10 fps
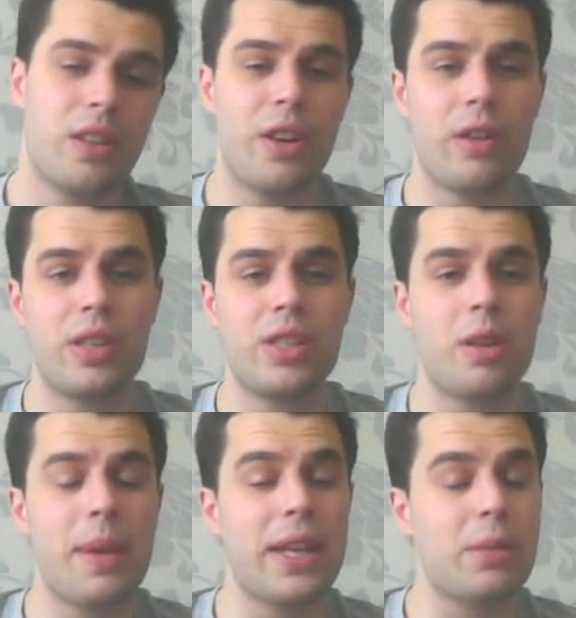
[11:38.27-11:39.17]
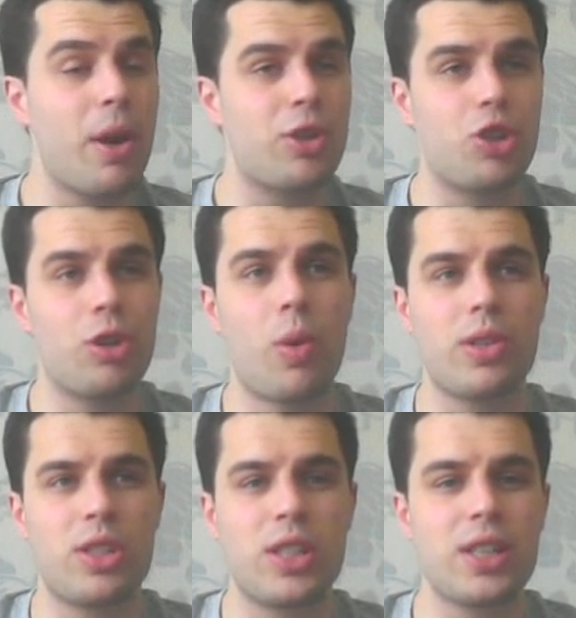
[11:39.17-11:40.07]
you know, isn't the biggest puncher at
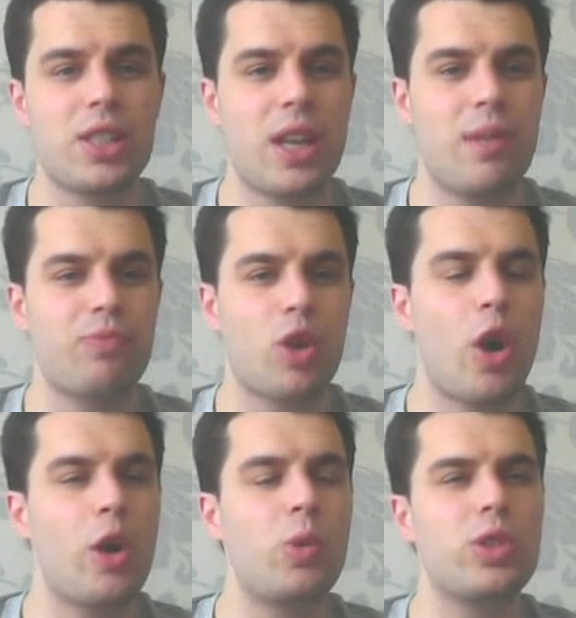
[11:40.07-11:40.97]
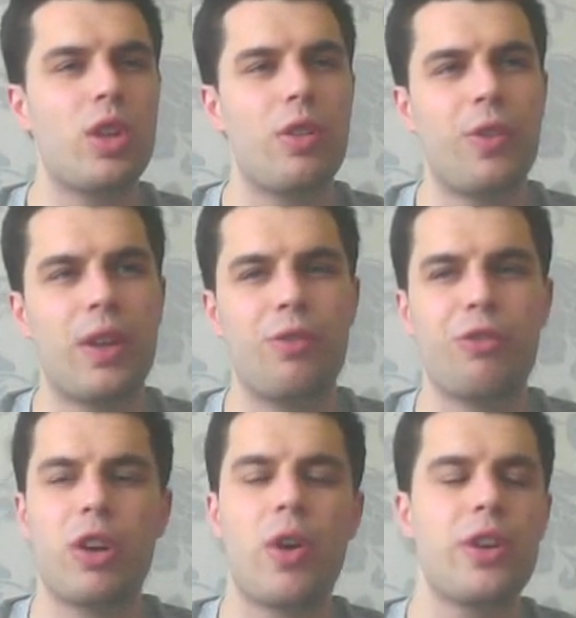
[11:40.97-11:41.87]
160. I also think
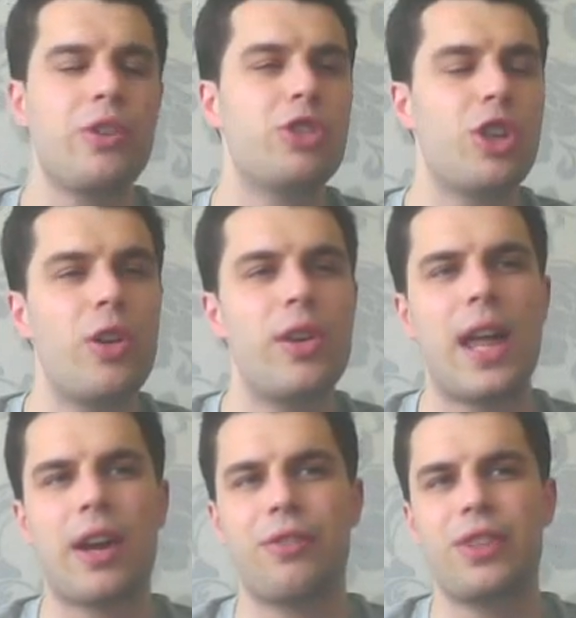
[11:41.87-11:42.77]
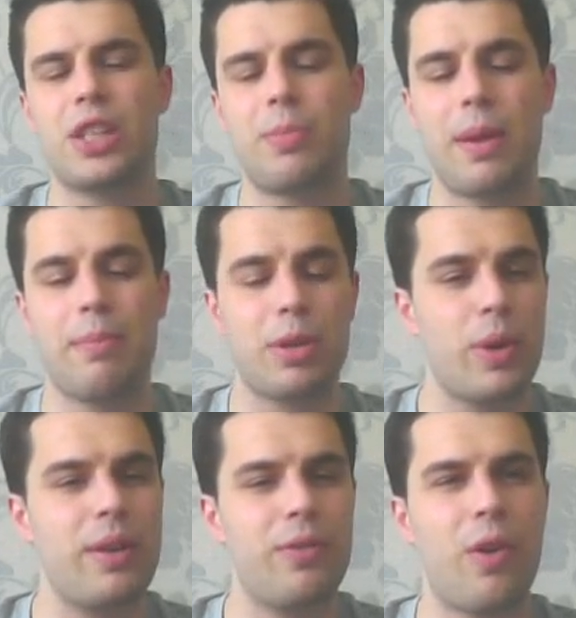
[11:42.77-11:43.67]
for a guy who's shown a lack of discipline
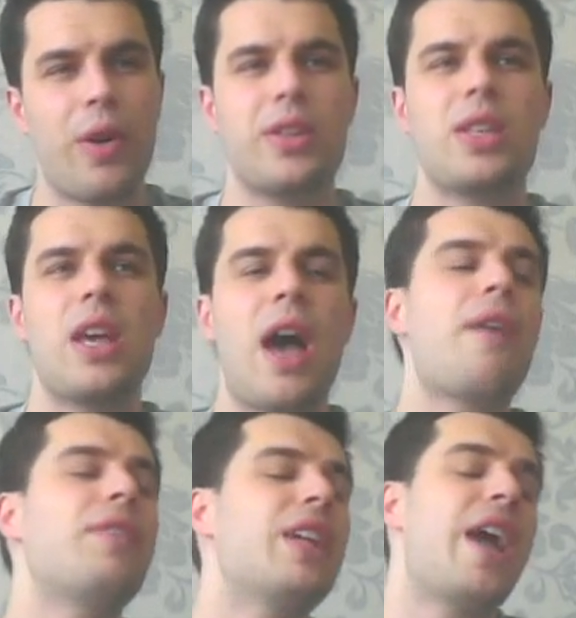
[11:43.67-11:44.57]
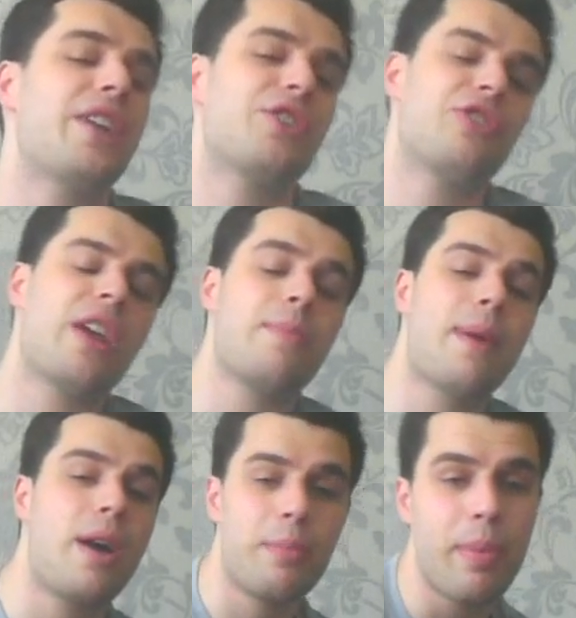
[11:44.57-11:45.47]
between fights, having that extra
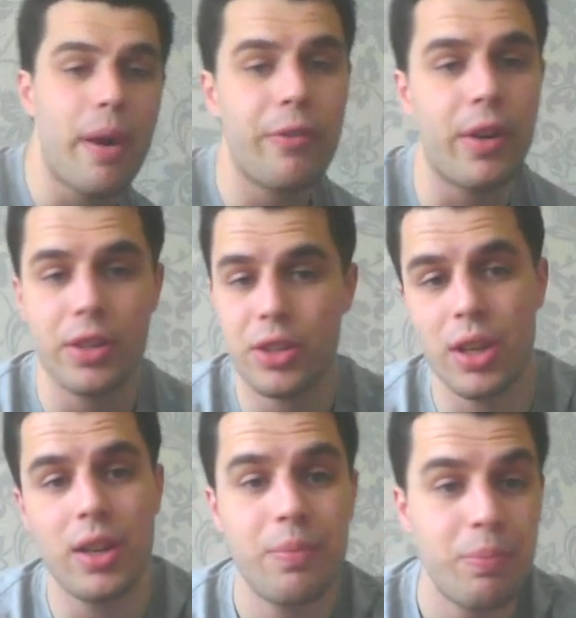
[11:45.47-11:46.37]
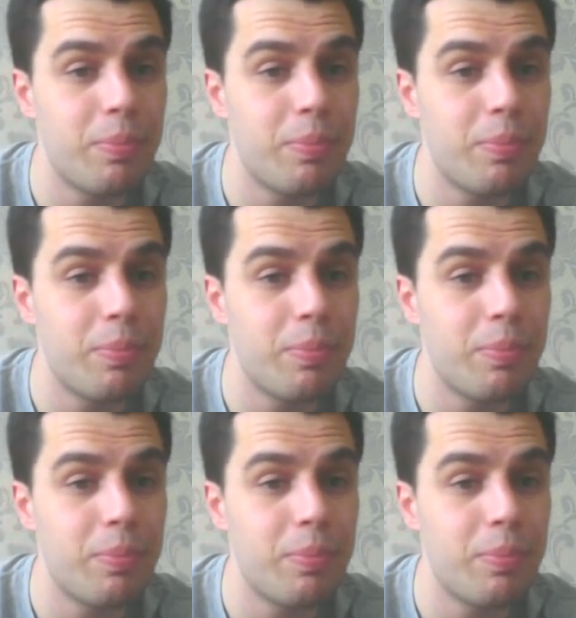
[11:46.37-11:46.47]
£8 buffer to